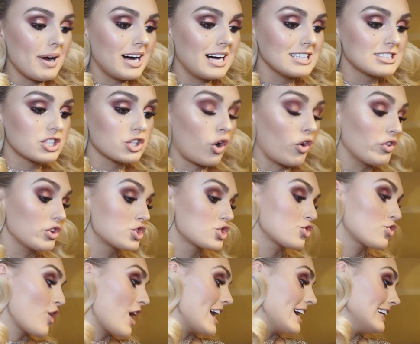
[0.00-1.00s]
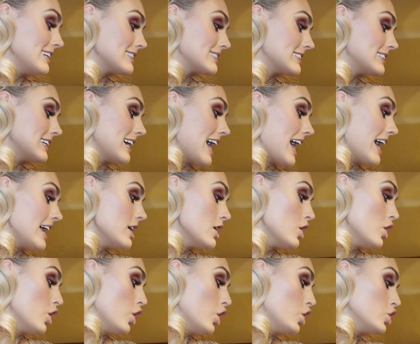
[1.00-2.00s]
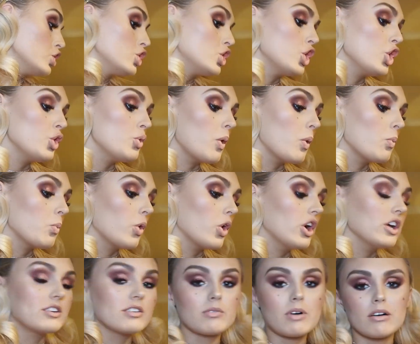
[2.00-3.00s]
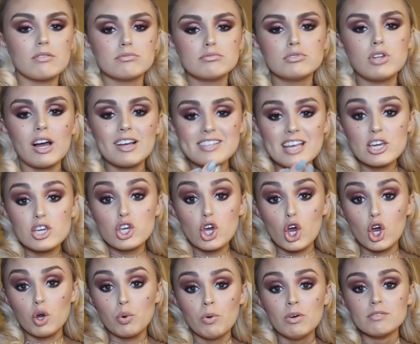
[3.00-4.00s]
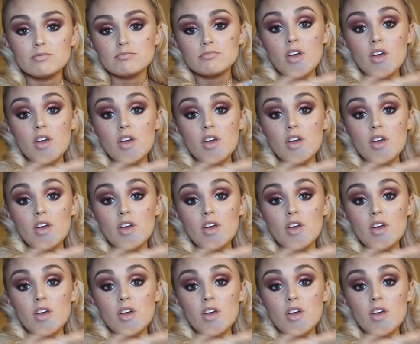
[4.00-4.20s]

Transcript: person on the train today you would, well, I say you,